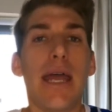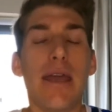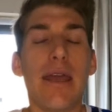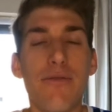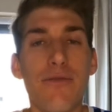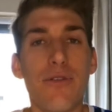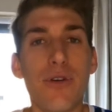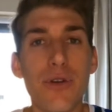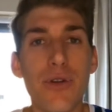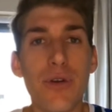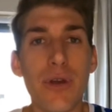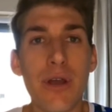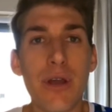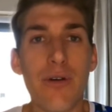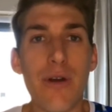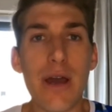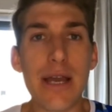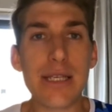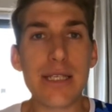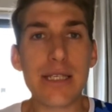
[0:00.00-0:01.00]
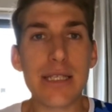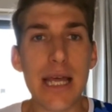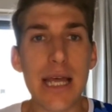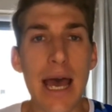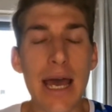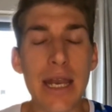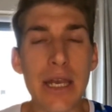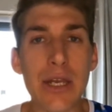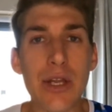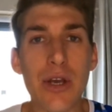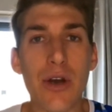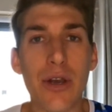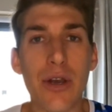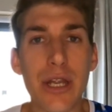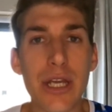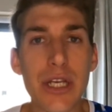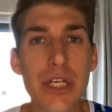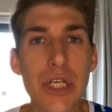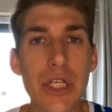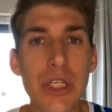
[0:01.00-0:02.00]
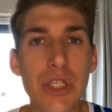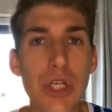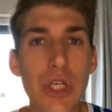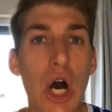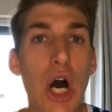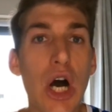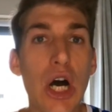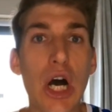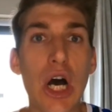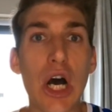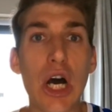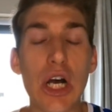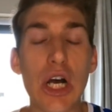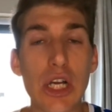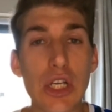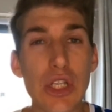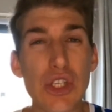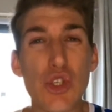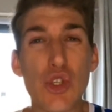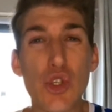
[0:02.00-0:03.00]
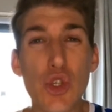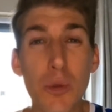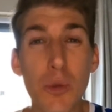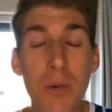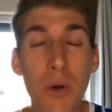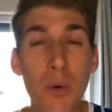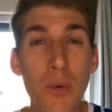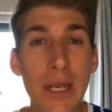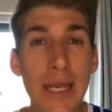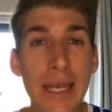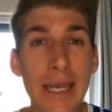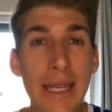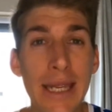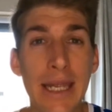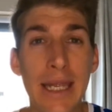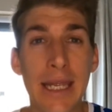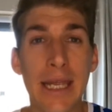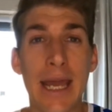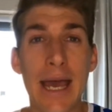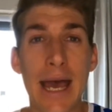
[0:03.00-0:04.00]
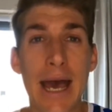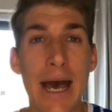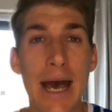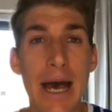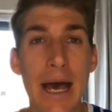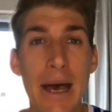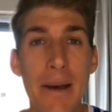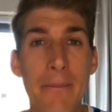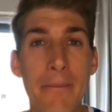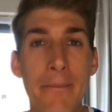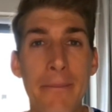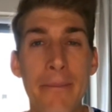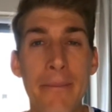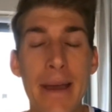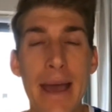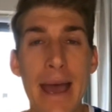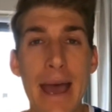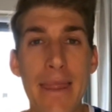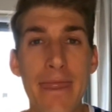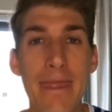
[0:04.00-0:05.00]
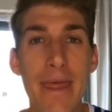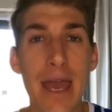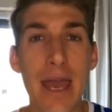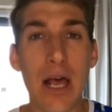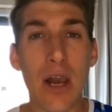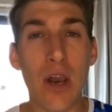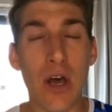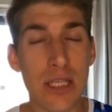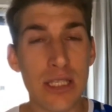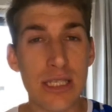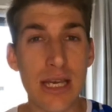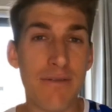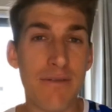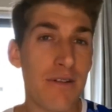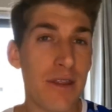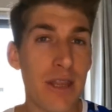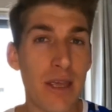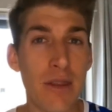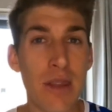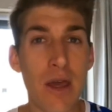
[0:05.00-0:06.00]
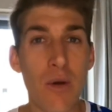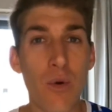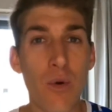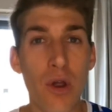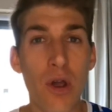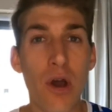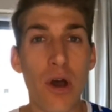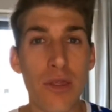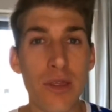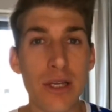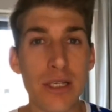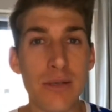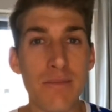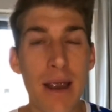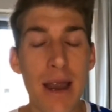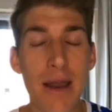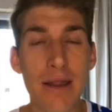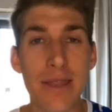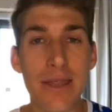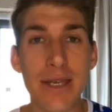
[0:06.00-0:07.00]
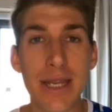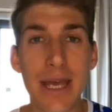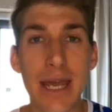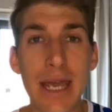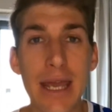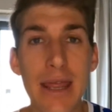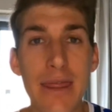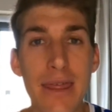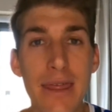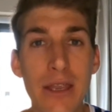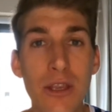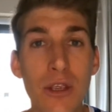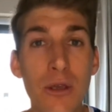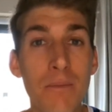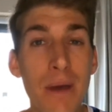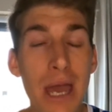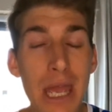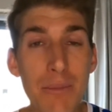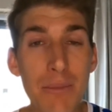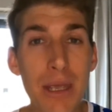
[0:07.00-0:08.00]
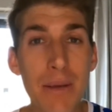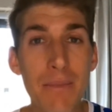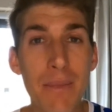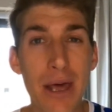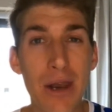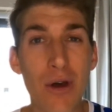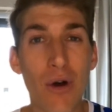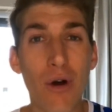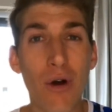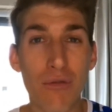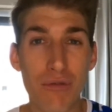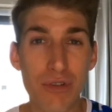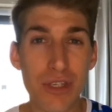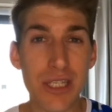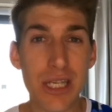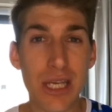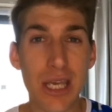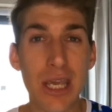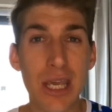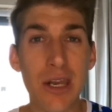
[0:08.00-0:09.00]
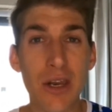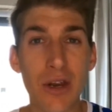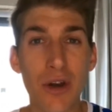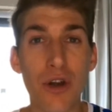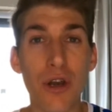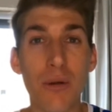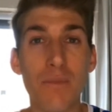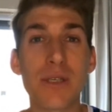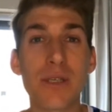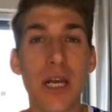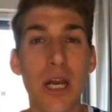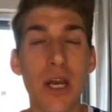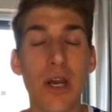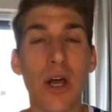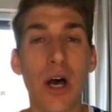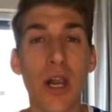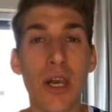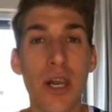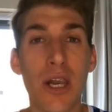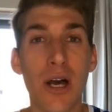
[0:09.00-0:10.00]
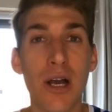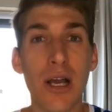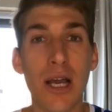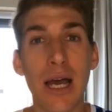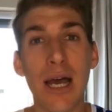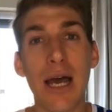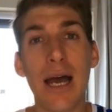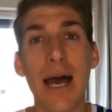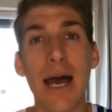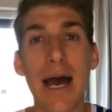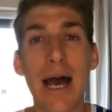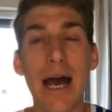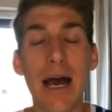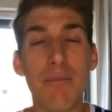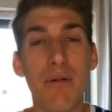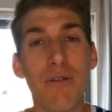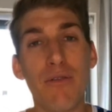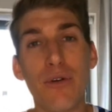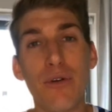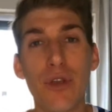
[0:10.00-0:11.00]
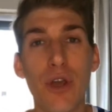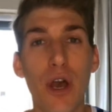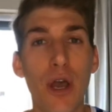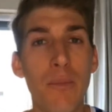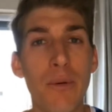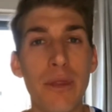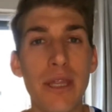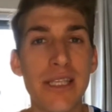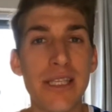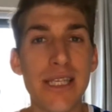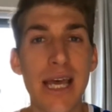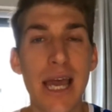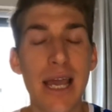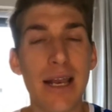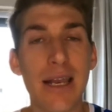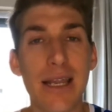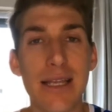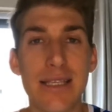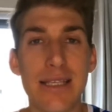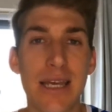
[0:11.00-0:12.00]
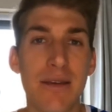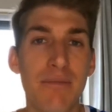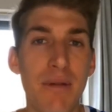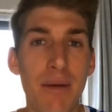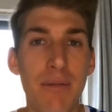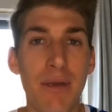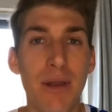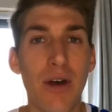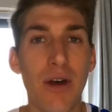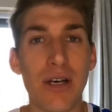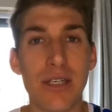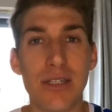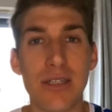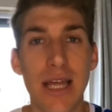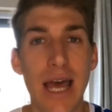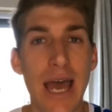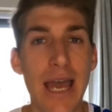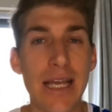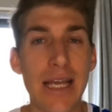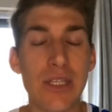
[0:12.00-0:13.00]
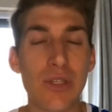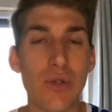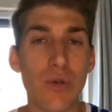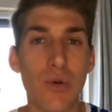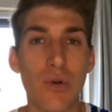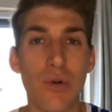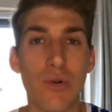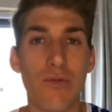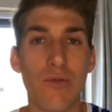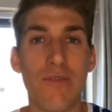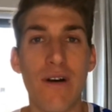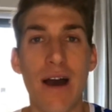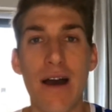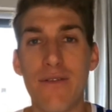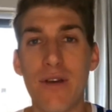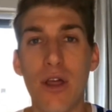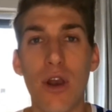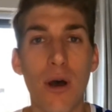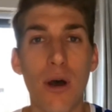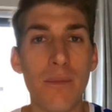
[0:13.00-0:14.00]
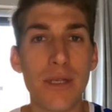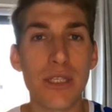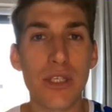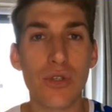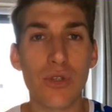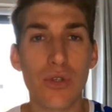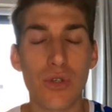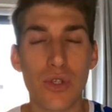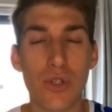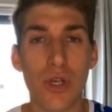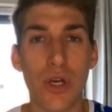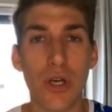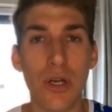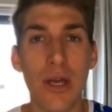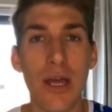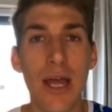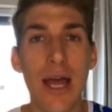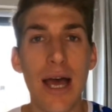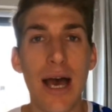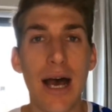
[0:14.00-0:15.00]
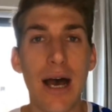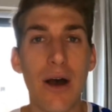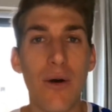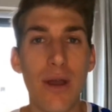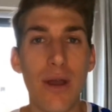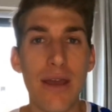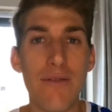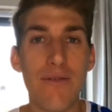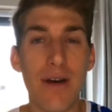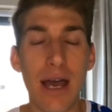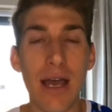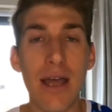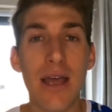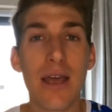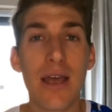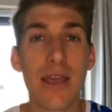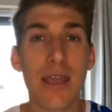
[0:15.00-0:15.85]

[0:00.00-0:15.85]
if you're doing a race and conditions are super windy and they're a lot tougher than they were on this marathon day, then you may be better off sticking in a group till a lot longer before you open the tank, let's say maybe last 8 or 5 kilometers or so. However,